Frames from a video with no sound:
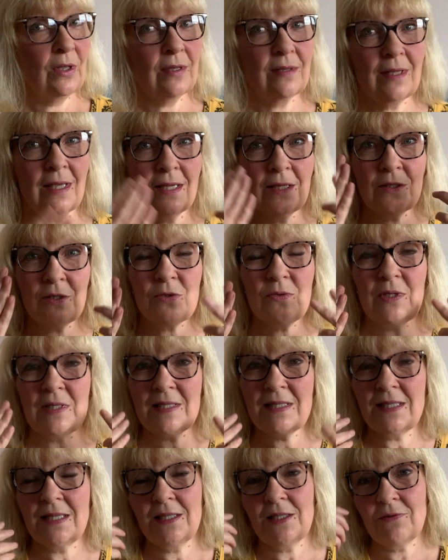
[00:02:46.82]
then you can
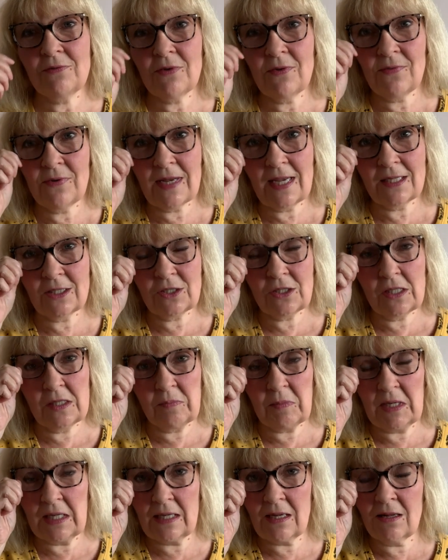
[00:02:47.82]
see the reflection in
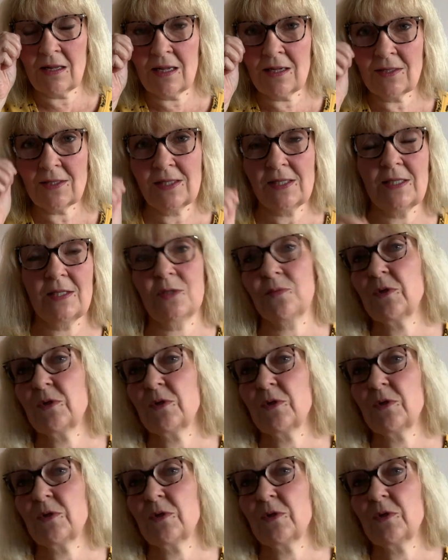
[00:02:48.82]
my glasses,